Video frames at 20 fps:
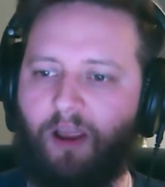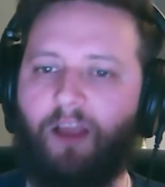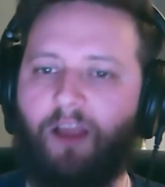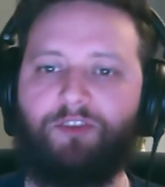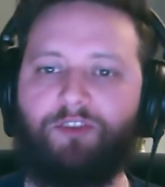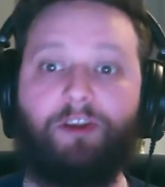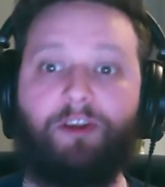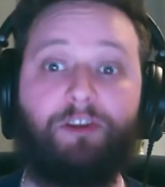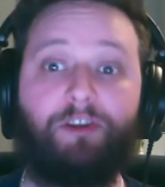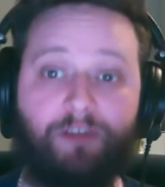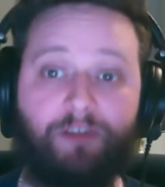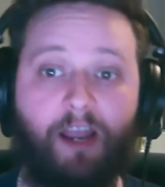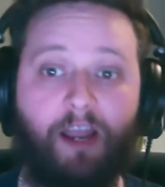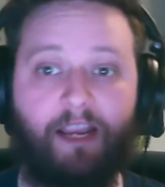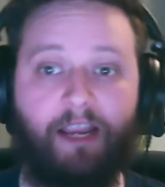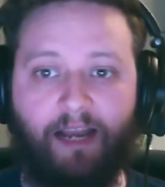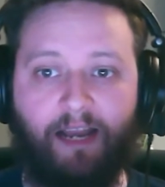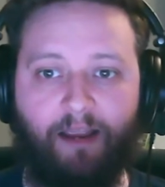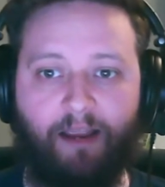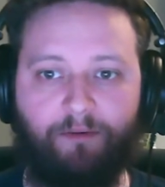so I use
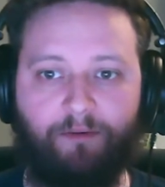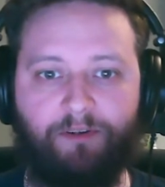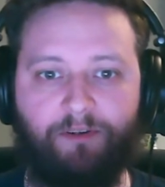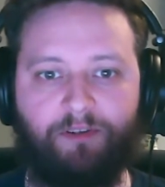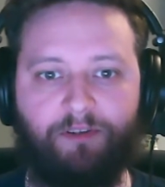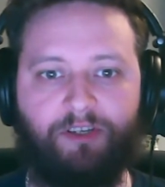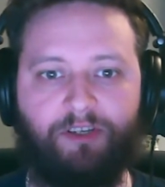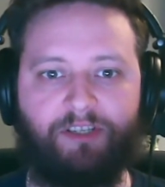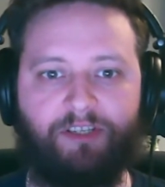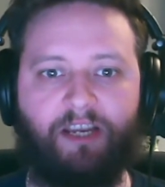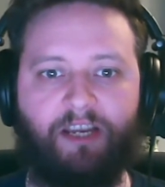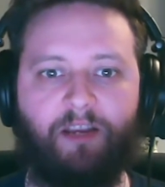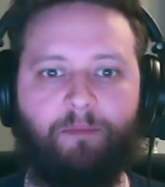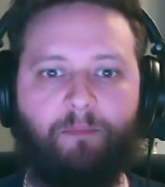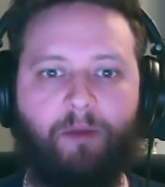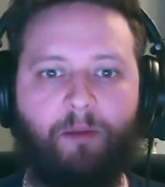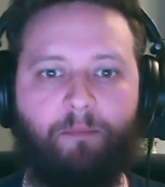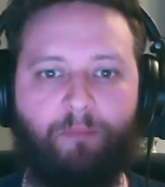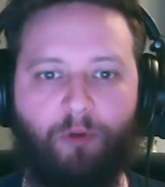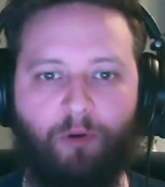iCloud to sync
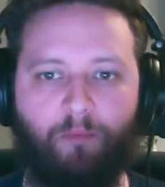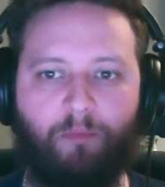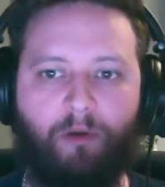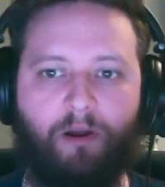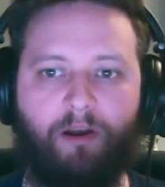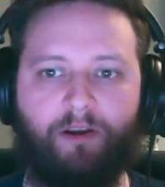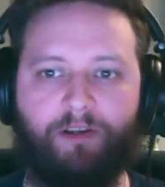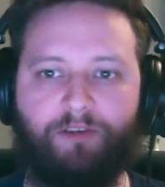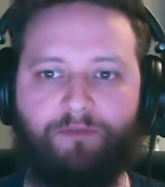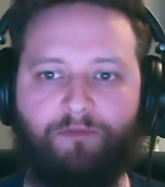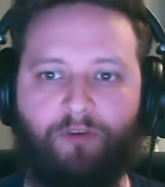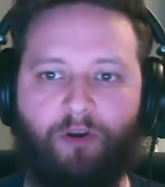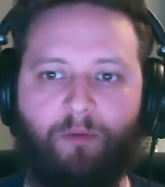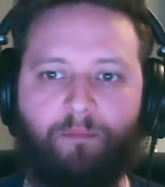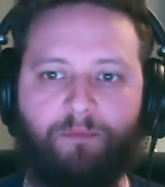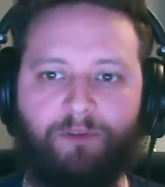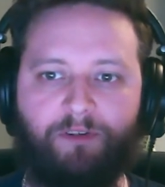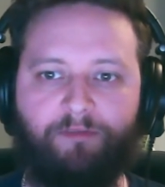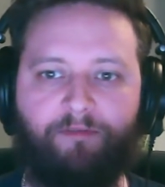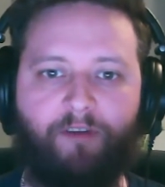my bookmarks from
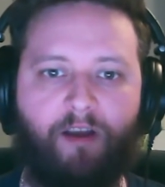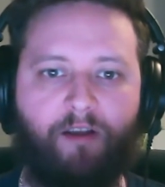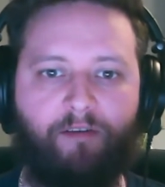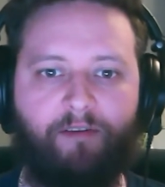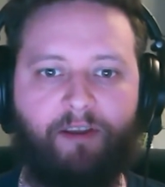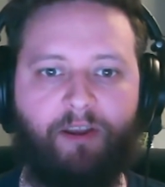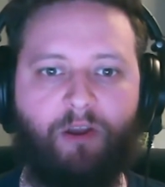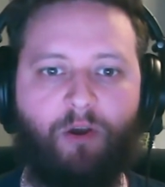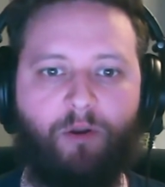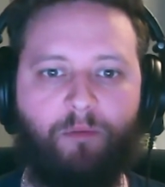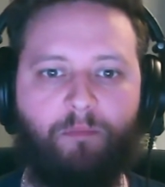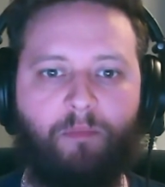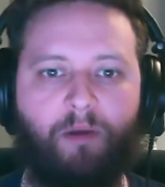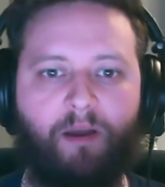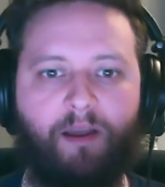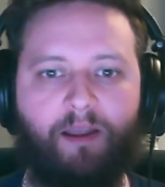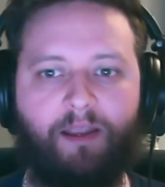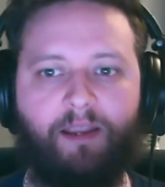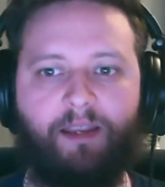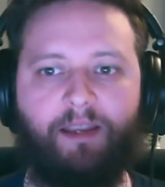Safari on
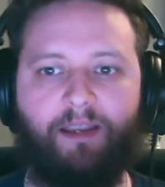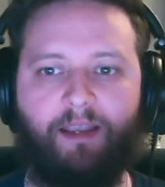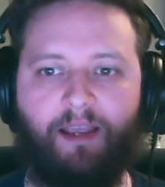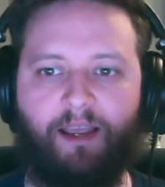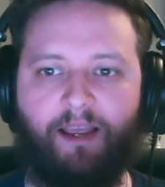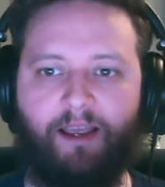my